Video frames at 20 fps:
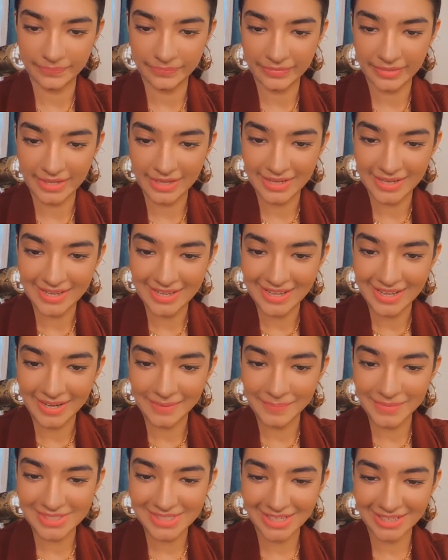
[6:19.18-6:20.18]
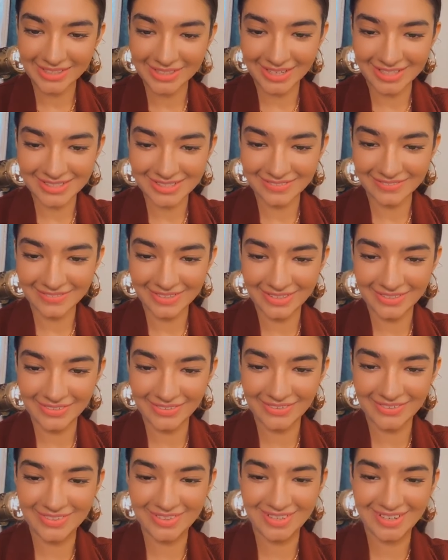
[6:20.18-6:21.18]
I miss that reaction when you.
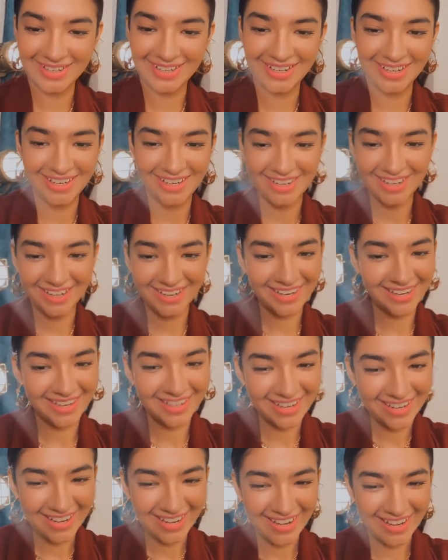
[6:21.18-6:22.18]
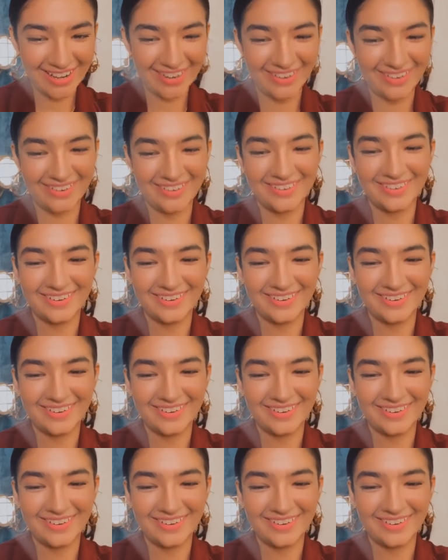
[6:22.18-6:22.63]
Oh.